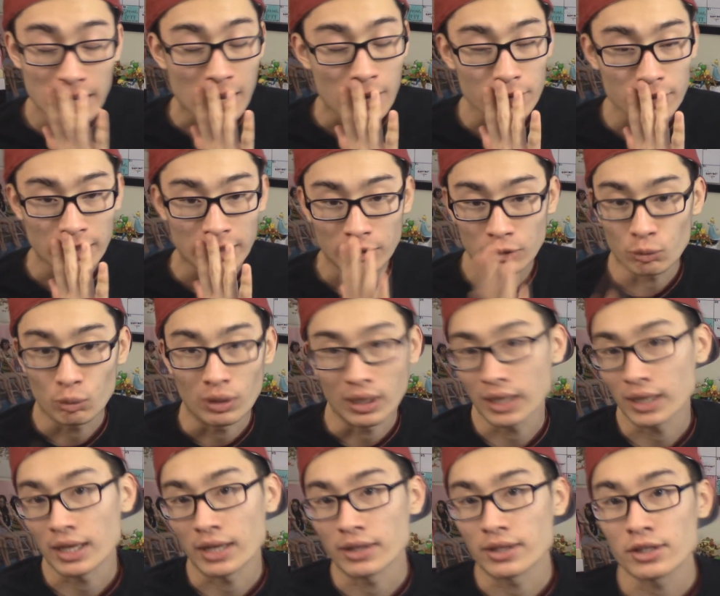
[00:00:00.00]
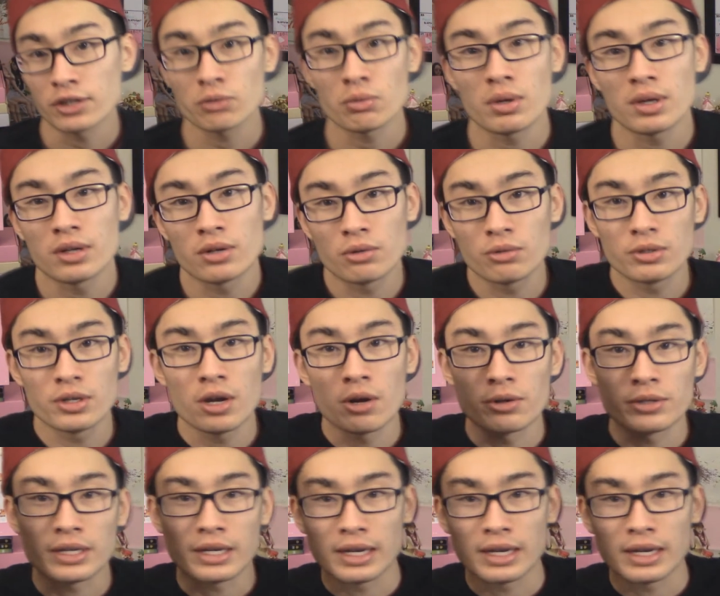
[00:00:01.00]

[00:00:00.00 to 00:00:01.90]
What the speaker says: I was like, will I like this one? Who knows?